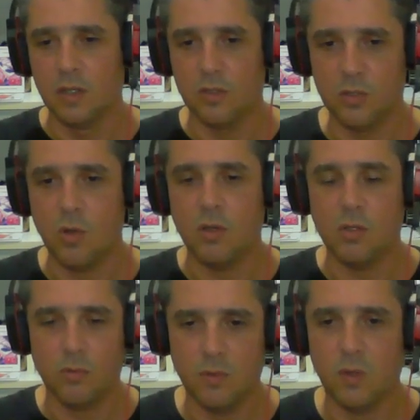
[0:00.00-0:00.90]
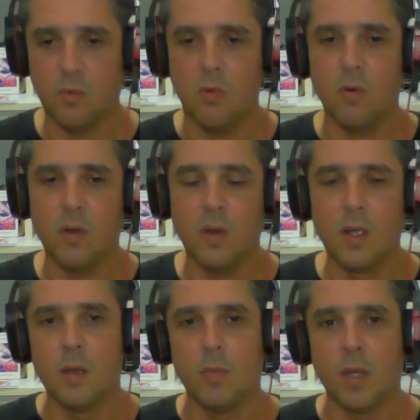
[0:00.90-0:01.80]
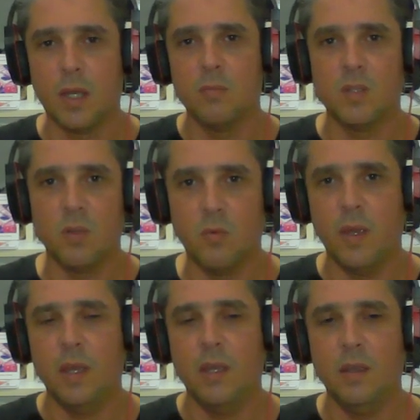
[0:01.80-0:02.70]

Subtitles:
destruction and the war become the way,